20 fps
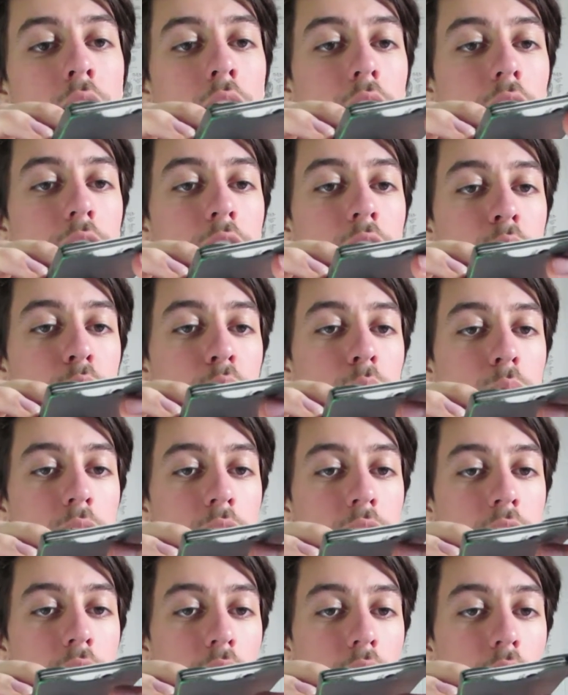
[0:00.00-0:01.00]
and this would
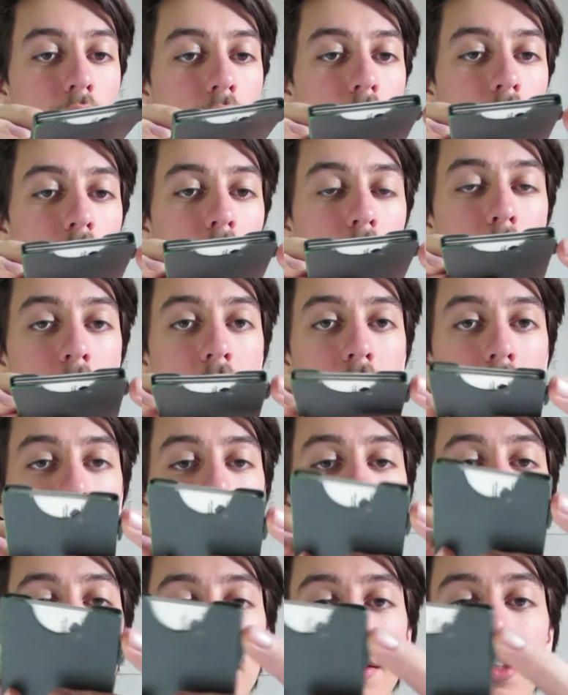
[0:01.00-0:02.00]
mean that when the
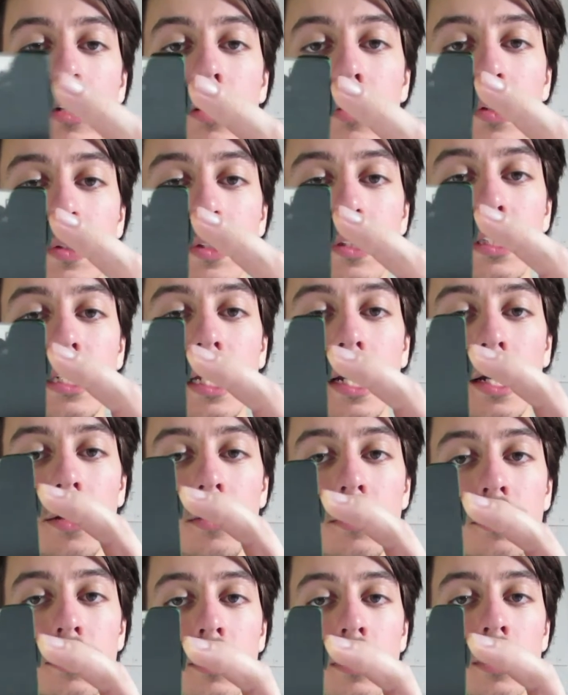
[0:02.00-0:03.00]
lock goes
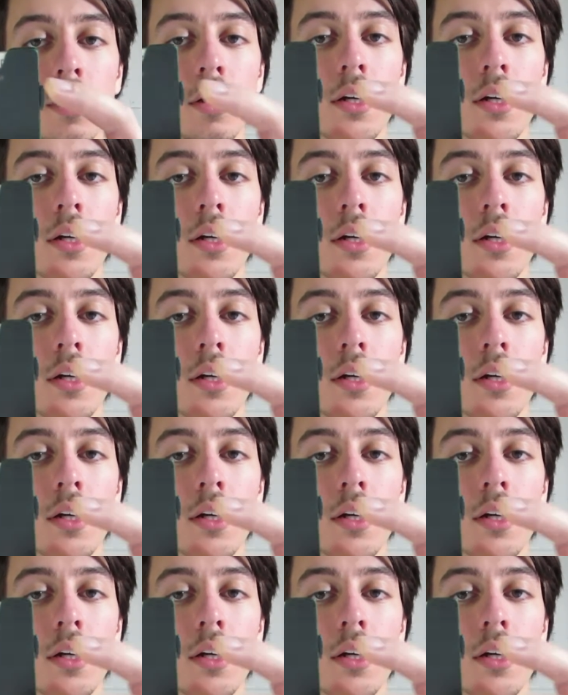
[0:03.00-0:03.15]
down,